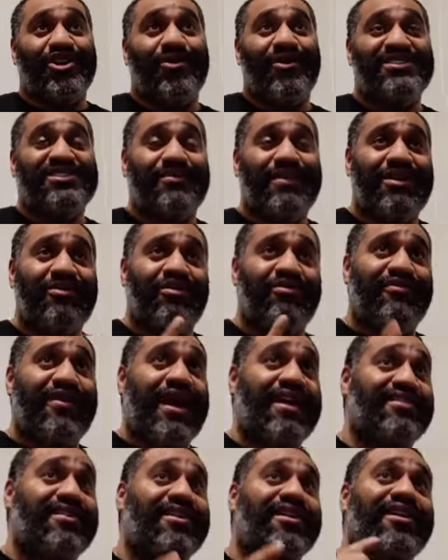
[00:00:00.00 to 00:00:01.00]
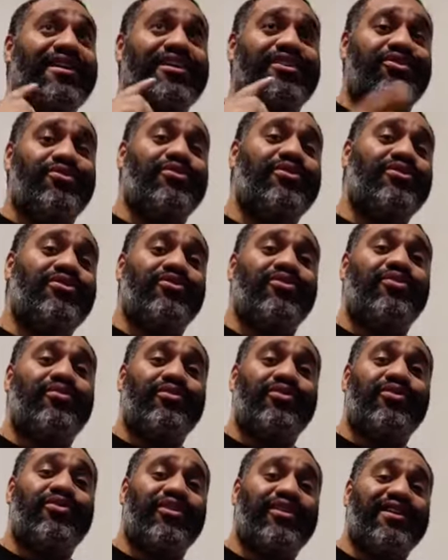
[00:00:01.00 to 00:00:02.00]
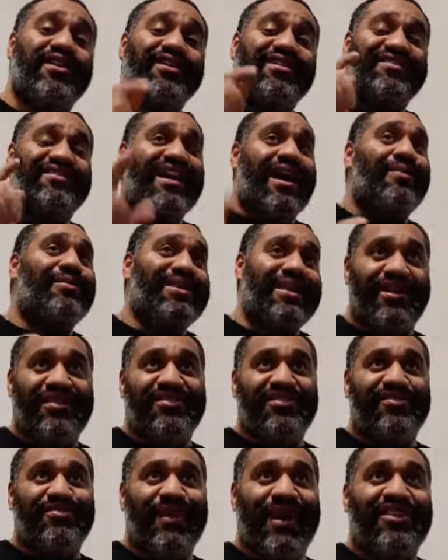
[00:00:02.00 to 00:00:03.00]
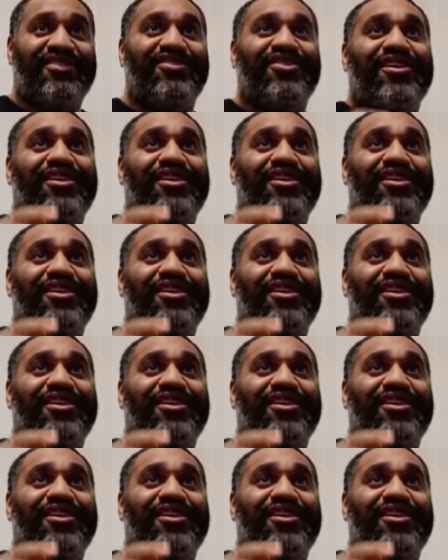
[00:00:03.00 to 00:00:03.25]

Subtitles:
As a matter of fact, Yuya Uemura dominated this match.